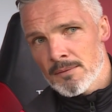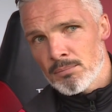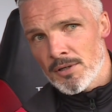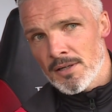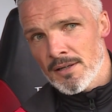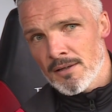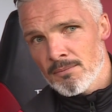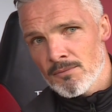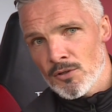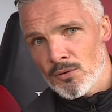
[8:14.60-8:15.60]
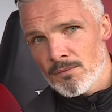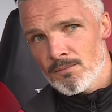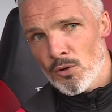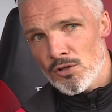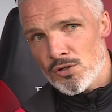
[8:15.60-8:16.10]
But uh, you know,
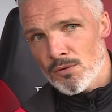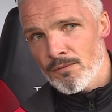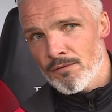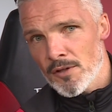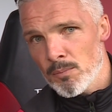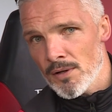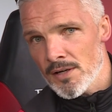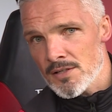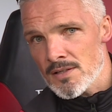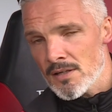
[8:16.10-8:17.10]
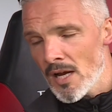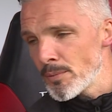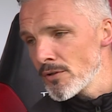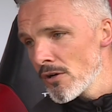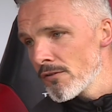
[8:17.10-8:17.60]
also for the players to
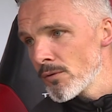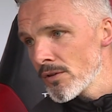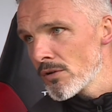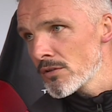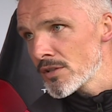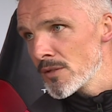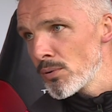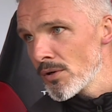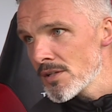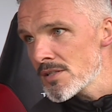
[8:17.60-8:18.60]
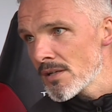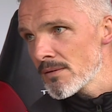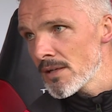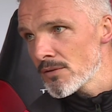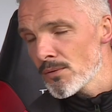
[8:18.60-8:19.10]
cap it off with all three points, I,
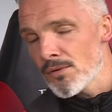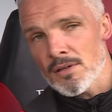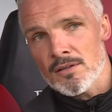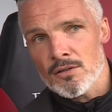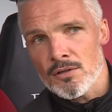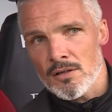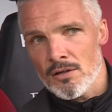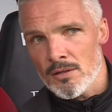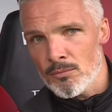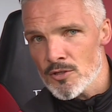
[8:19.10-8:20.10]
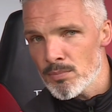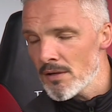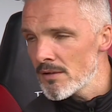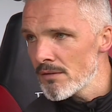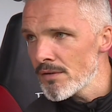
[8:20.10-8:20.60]
I don't think you could have got a much
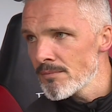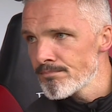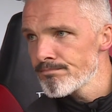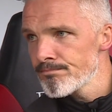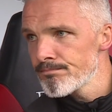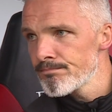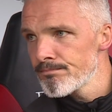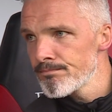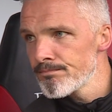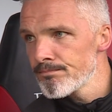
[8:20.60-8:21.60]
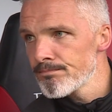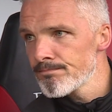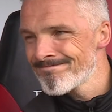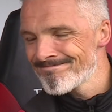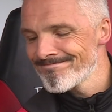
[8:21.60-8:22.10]
better day for them.
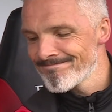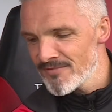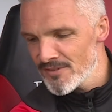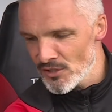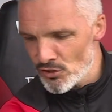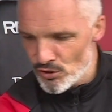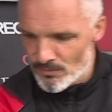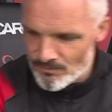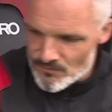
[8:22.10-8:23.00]
Jim, thanks very much for your Thank time. You.